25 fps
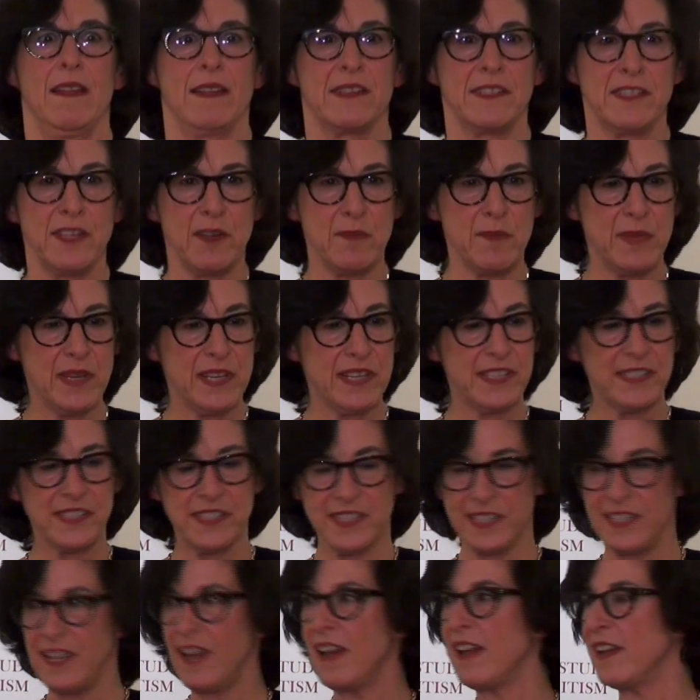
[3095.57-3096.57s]
somebody is
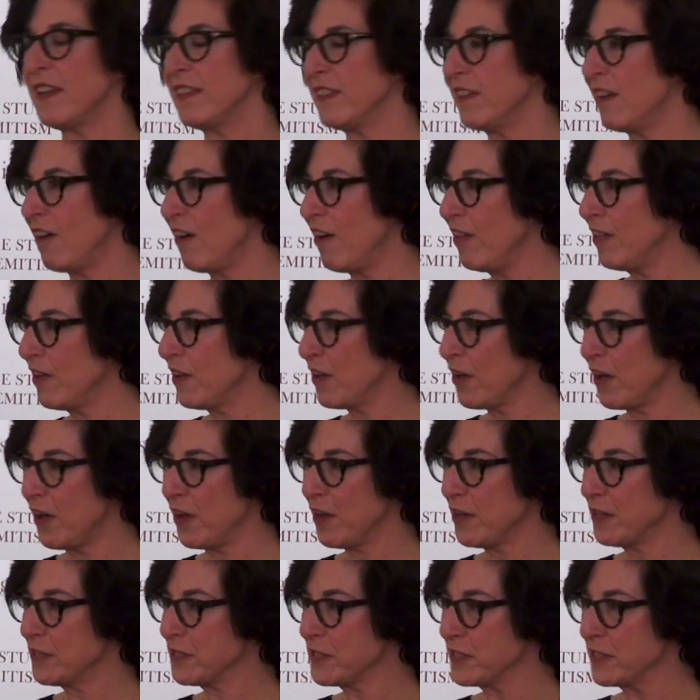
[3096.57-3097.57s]
denying the
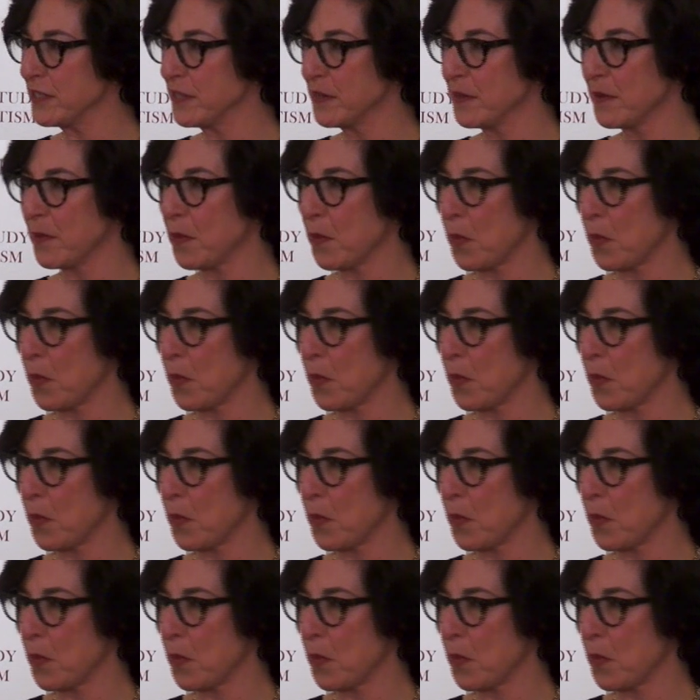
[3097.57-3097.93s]
Holocaust.